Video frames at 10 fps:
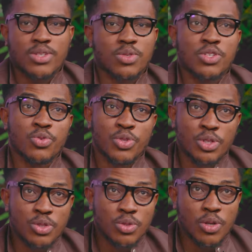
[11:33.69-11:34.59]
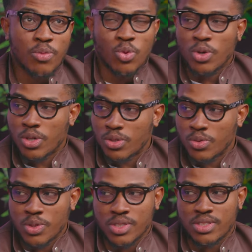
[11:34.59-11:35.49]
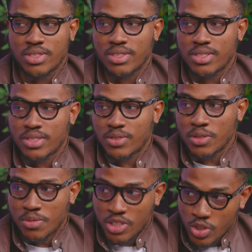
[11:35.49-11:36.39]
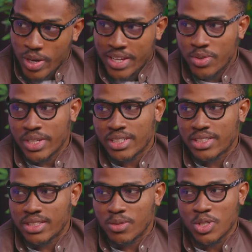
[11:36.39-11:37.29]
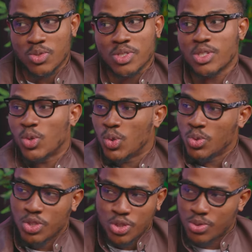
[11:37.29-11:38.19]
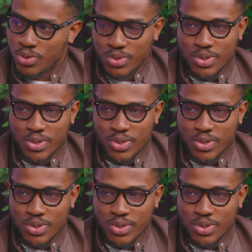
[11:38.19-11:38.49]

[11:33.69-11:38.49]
So the real work was UI UX, because it was a whole new